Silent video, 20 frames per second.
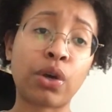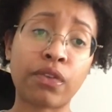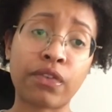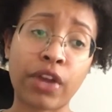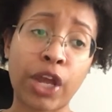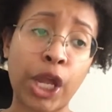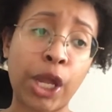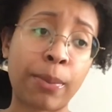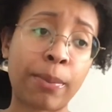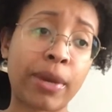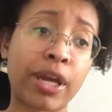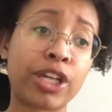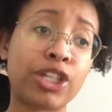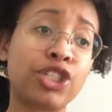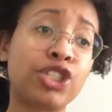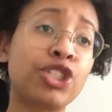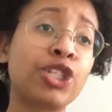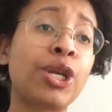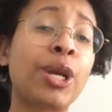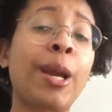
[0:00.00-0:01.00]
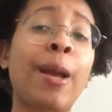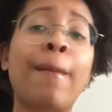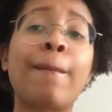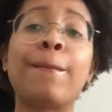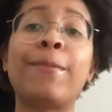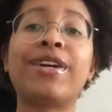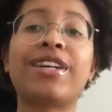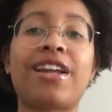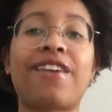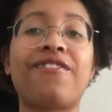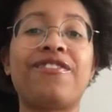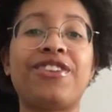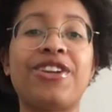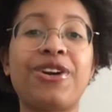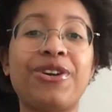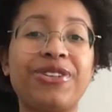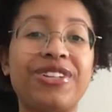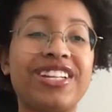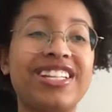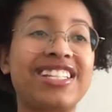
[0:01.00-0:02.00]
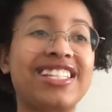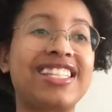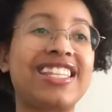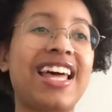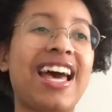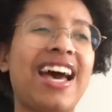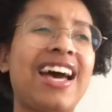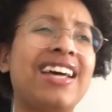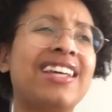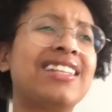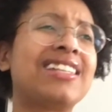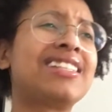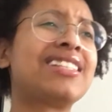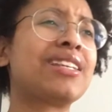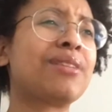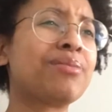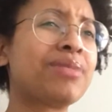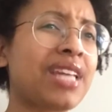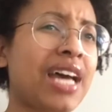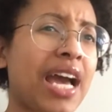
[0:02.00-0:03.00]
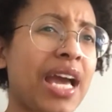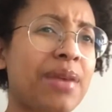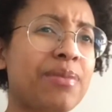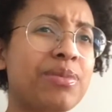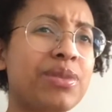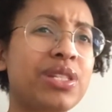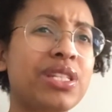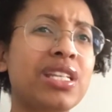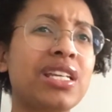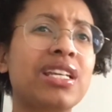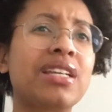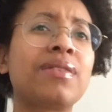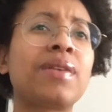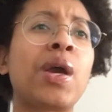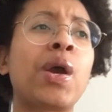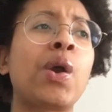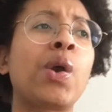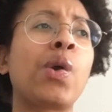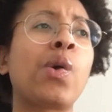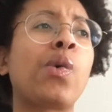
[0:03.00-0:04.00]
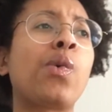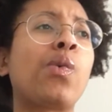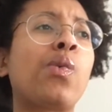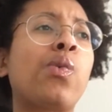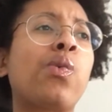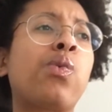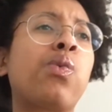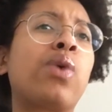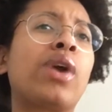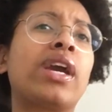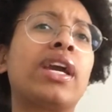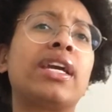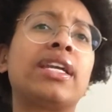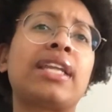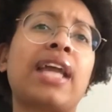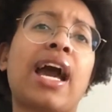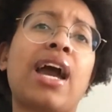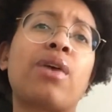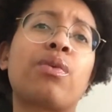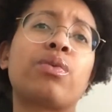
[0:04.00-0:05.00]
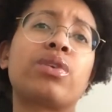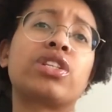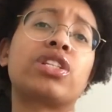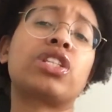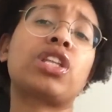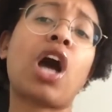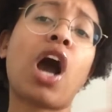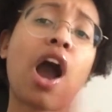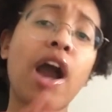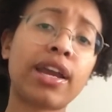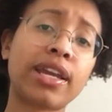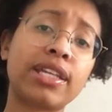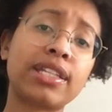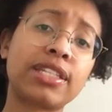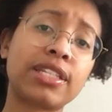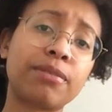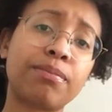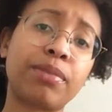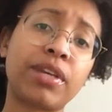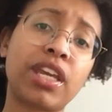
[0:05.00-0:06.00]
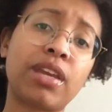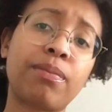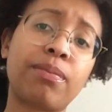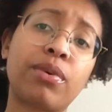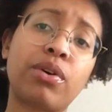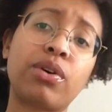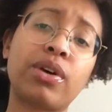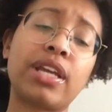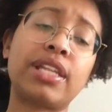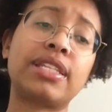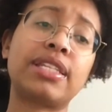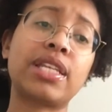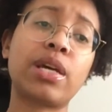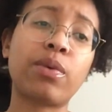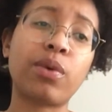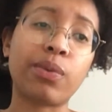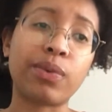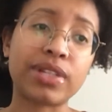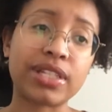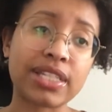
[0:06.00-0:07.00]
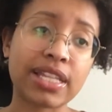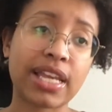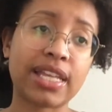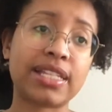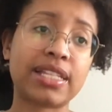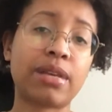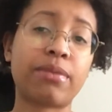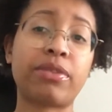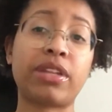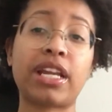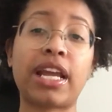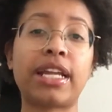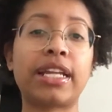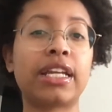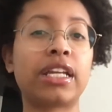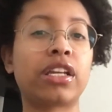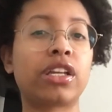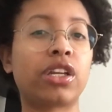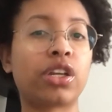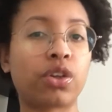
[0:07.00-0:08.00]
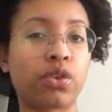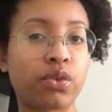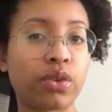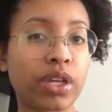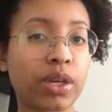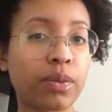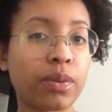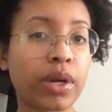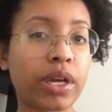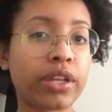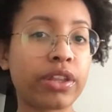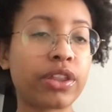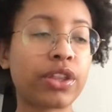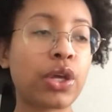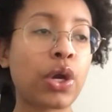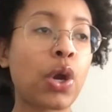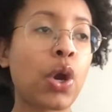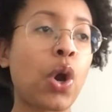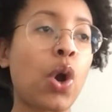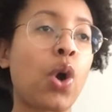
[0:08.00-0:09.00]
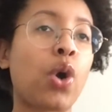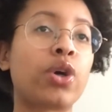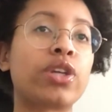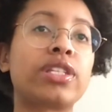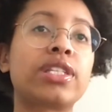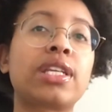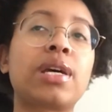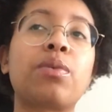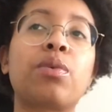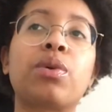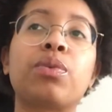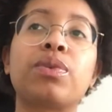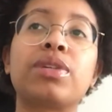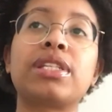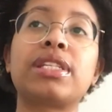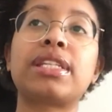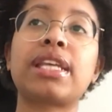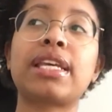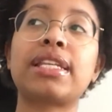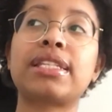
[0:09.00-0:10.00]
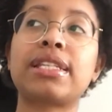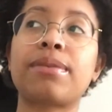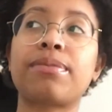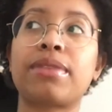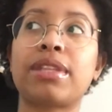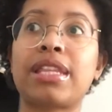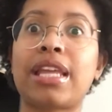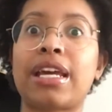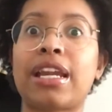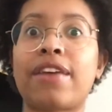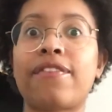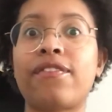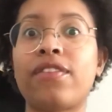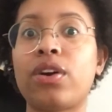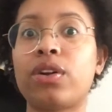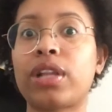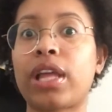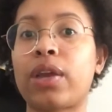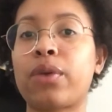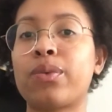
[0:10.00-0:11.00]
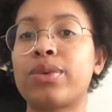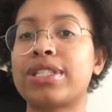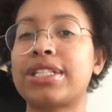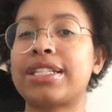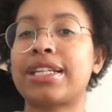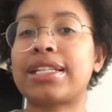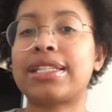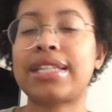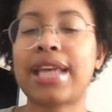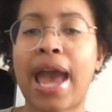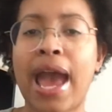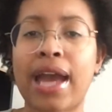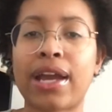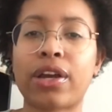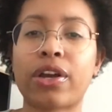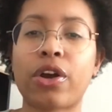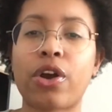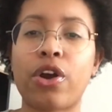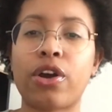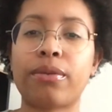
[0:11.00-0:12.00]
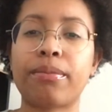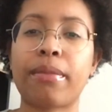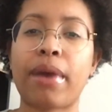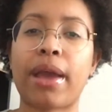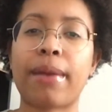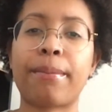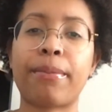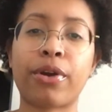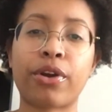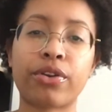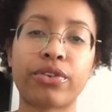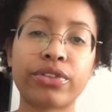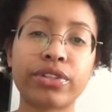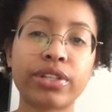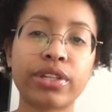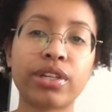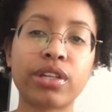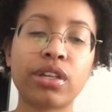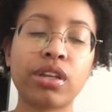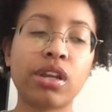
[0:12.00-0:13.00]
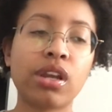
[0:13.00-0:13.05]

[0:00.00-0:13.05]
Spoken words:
very much. But I've noticed that sometimes when I was talking to people and someone would say something I didn't agree with, or someone would say something that I felt like was an attack on my person,